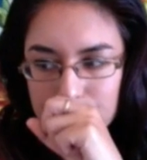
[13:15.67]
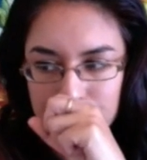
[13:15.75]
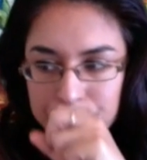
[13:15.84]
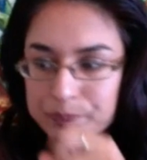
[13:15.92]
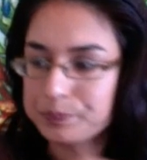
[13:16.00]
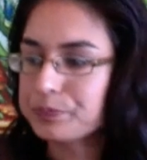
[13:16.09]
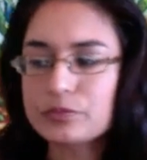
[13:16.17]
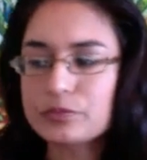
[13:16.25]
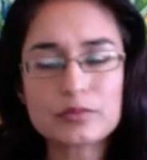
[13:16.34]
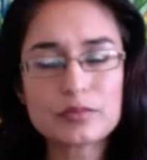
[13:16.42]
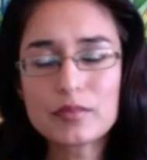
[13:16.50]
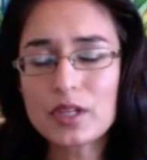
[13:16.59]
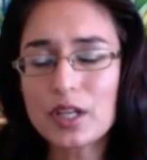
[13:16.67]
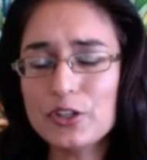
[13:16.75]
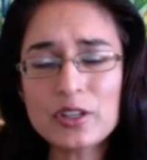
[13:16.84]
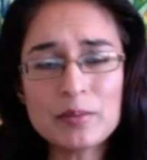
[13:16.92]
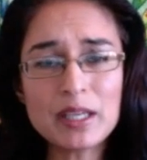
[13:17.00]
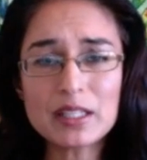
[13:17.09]

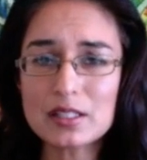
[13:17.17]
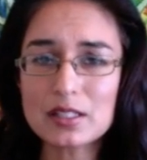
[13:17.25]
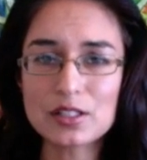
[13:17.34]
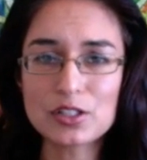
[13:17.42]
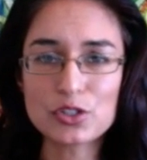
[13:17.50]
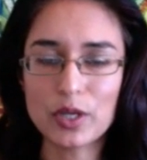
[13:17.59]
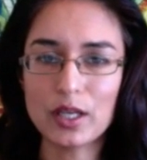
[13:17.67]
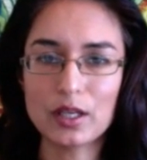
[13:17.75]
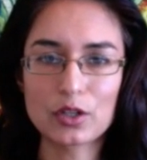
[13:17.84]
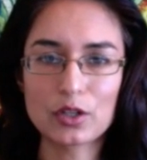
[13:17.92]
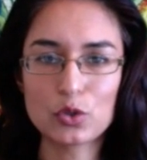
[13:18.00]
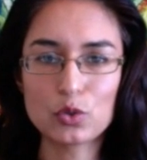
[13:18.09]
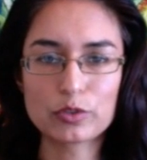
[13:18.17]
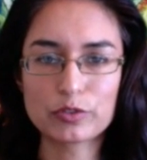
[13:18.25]
you can make this into a cool,